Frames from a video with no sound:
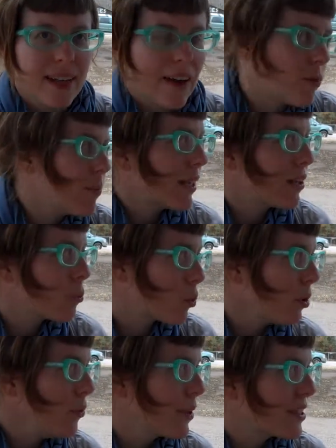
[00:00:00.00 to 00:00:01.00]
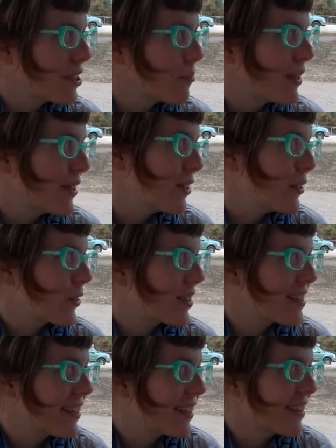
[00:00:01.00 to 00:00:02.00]
Everybody in the world wants to be in New York
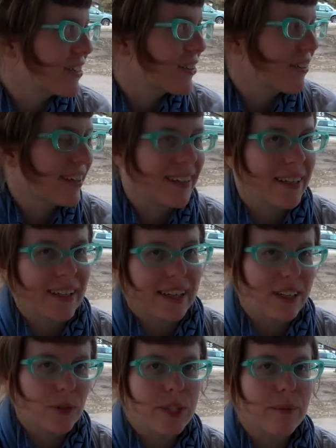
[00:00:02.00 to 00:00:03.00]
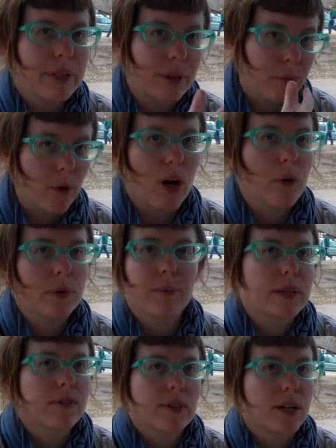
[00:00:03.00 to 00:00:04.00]
City." Like there was something wrong with
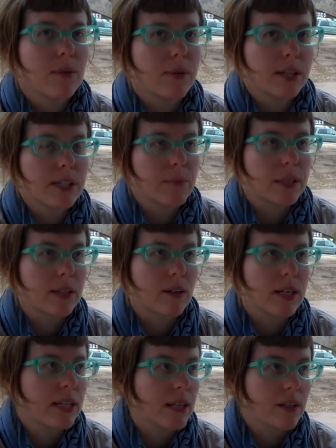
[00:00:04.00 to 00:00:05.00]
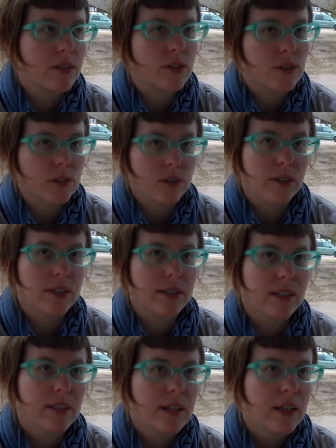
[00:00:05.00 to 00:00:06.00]
me for not wanting to be there, and he understood.
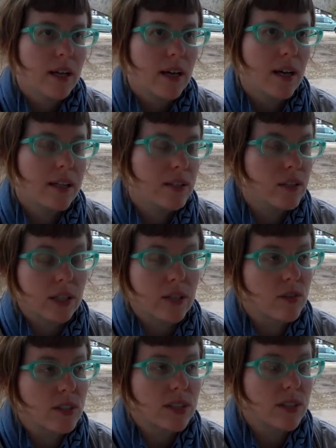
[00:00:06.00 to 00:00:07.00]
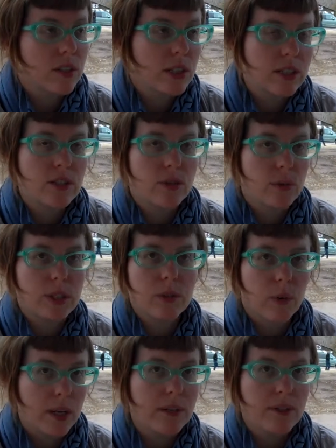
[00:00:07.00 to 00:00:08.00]
And just like you need to do what you
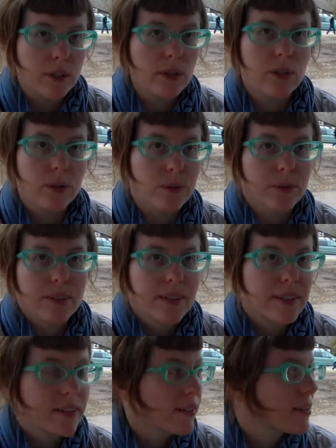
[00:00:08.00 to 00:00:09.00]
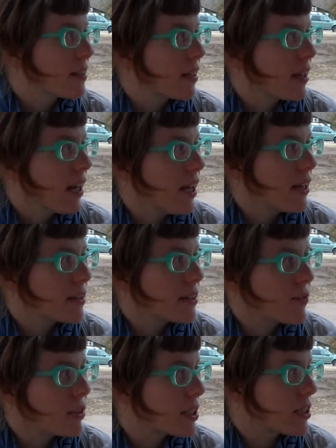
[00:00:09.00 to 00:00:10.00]
want to do. It's like, and
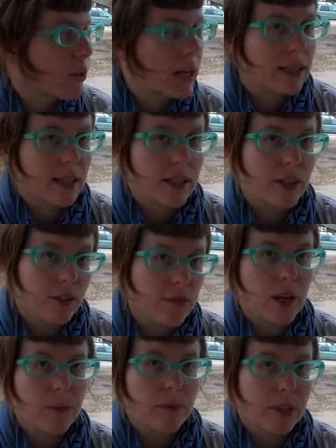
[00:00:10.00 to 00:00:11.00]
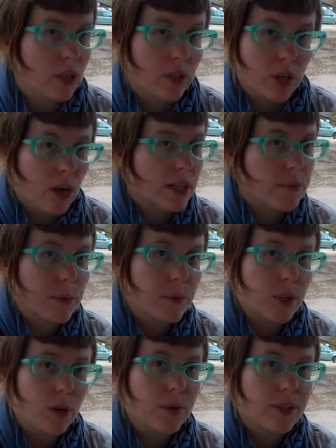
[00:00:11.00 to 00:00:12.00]
if it's the right thing, your family, your husband
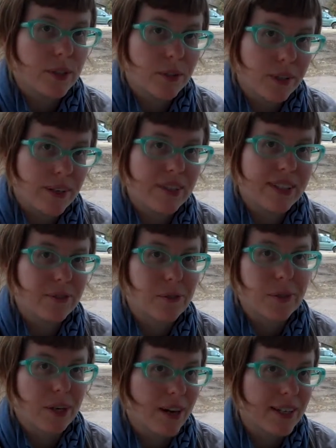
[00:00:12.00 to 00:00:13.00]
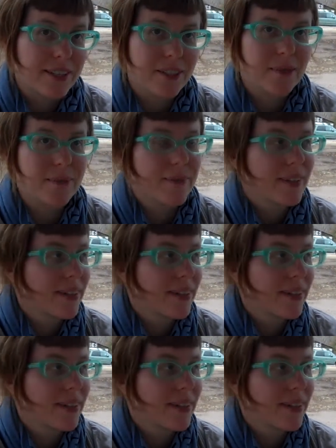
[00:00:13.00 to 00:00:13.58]
will go with you, and everything will be awesome.